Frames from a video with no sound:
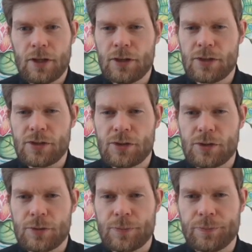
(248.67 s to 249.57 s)
or this
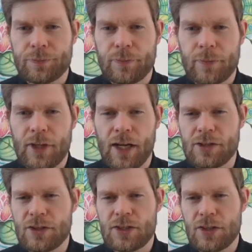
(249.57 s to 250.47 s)
is,
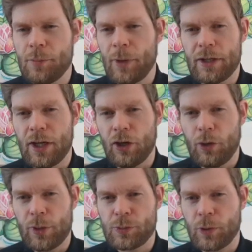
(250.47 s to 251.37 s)
yeah, just because I might not
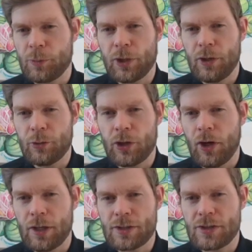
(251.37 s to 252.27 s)
always want to print out
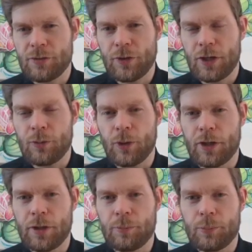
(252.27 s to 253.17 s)
cost if I
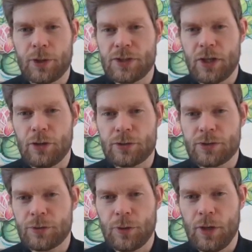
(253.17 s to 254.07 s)
want to print out
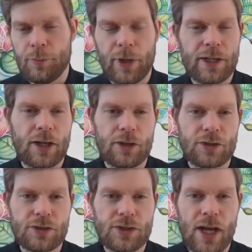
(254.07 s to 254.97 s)
my
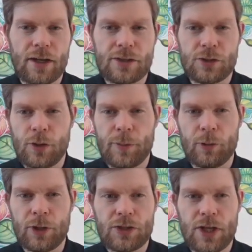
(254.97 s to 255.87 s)
character's status, so I
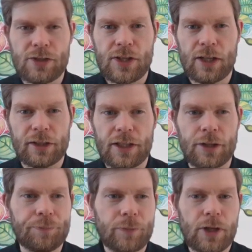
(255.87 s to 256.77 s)
may want to change that
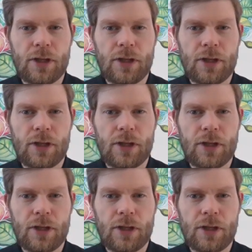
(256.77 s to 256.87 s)
later.